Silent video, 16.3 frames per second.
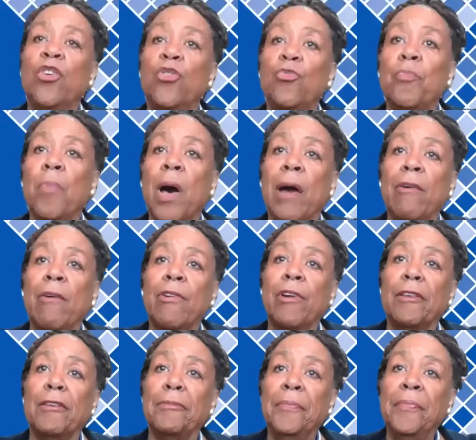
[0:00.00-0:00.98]
you,
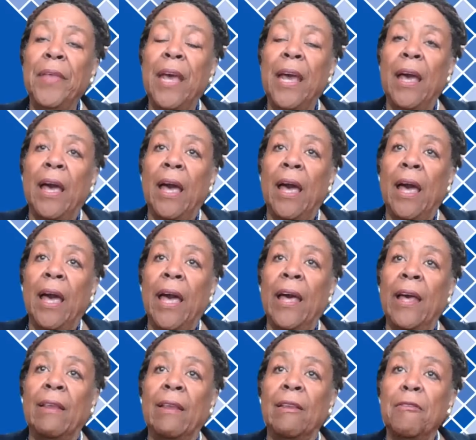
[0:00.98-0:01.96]
Myron.
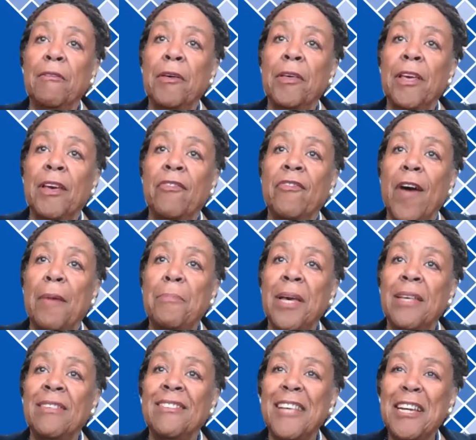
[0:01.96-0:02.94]
And if I
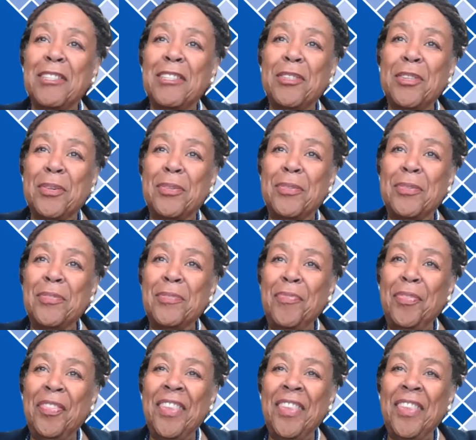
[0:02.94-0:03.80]
may say so,